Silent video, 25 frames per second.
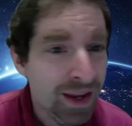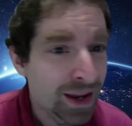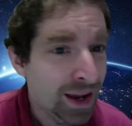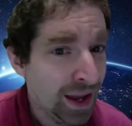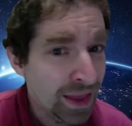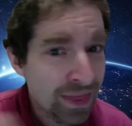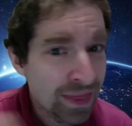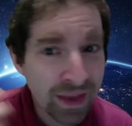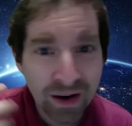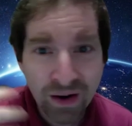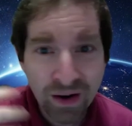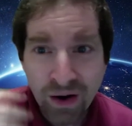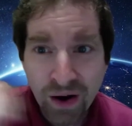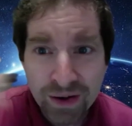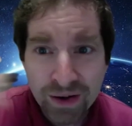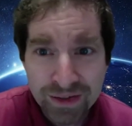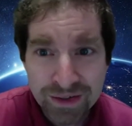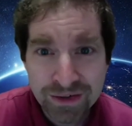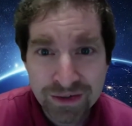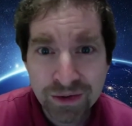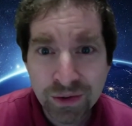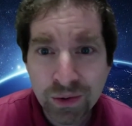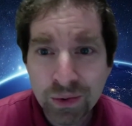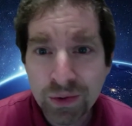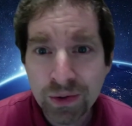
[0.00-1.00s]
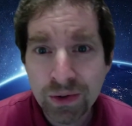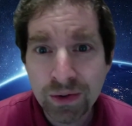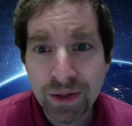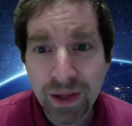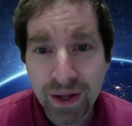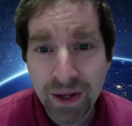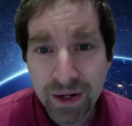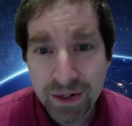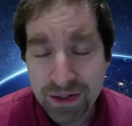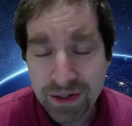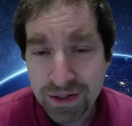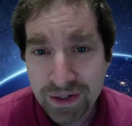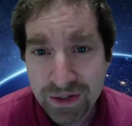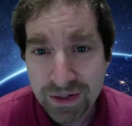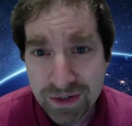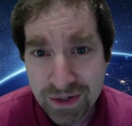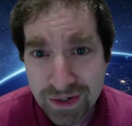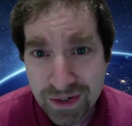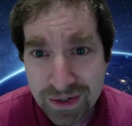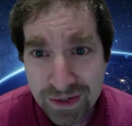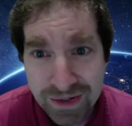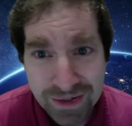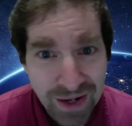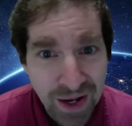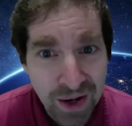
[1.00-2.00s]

and then it causes new neurologic diseases,